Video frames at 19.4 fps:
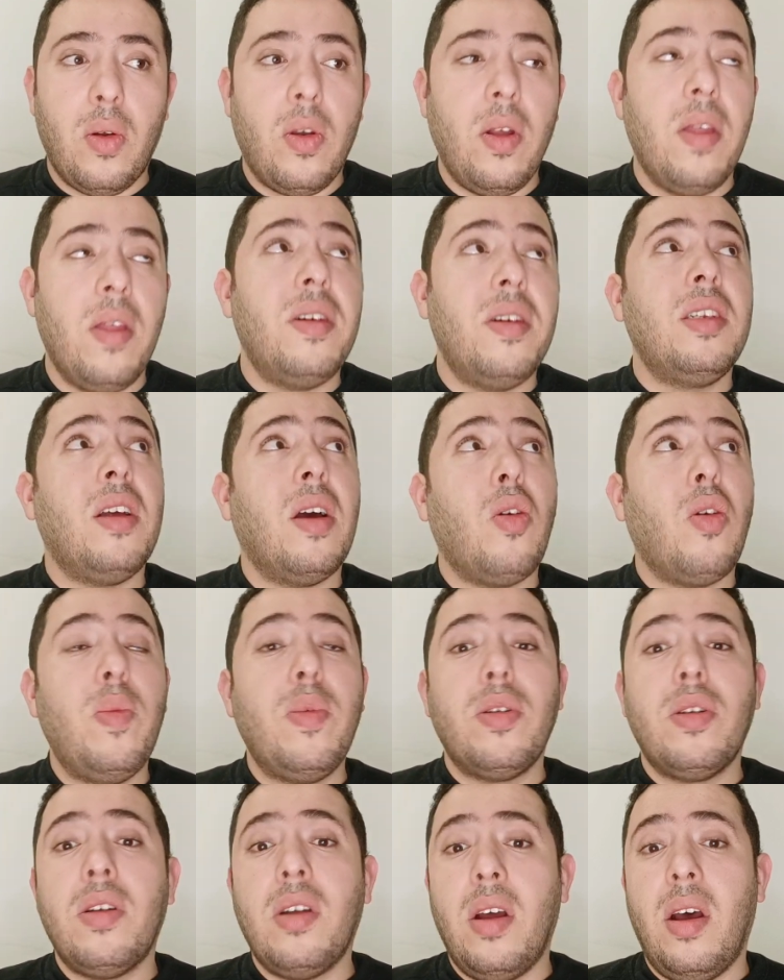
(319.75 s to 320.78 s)
Okay, there is a
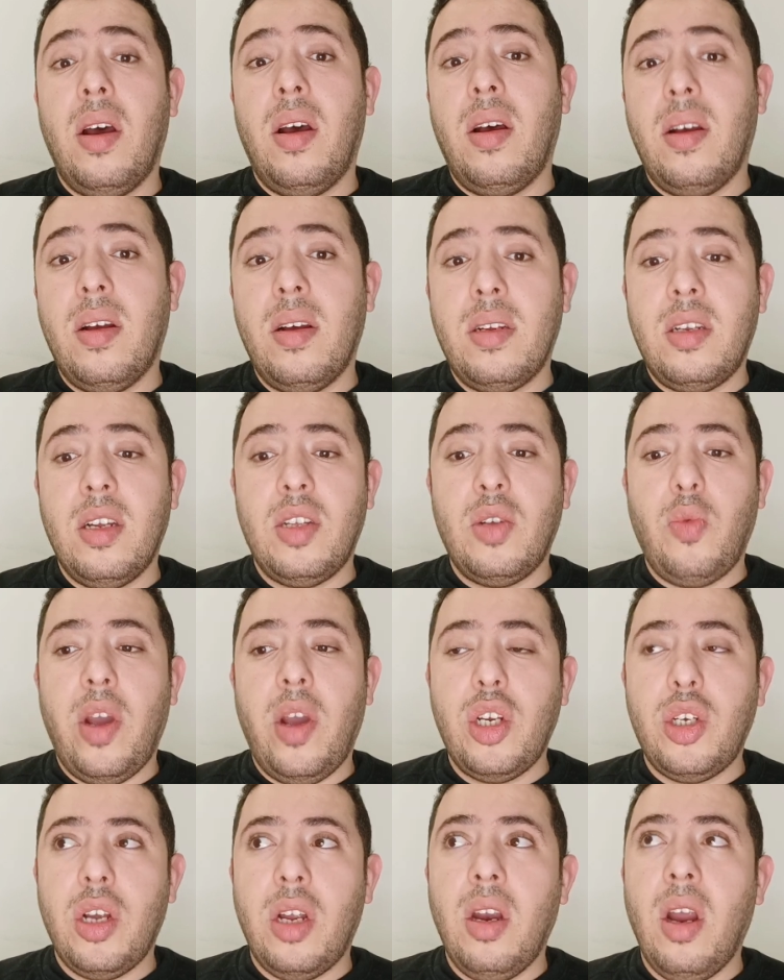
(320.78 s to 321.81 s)
common
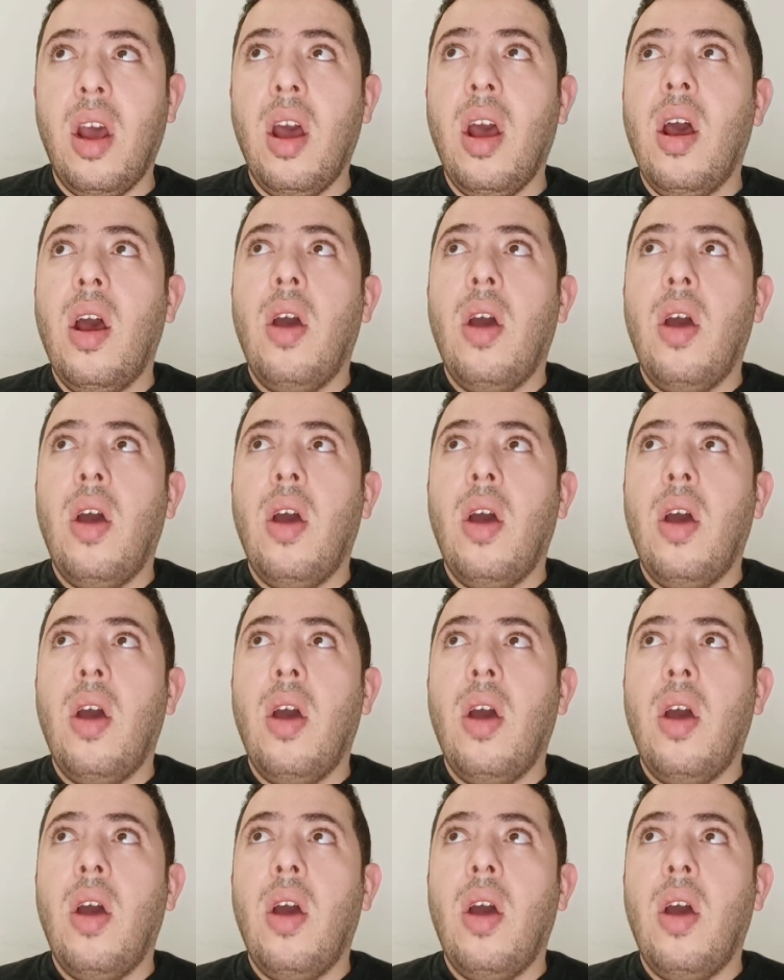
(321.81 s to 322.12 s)
situation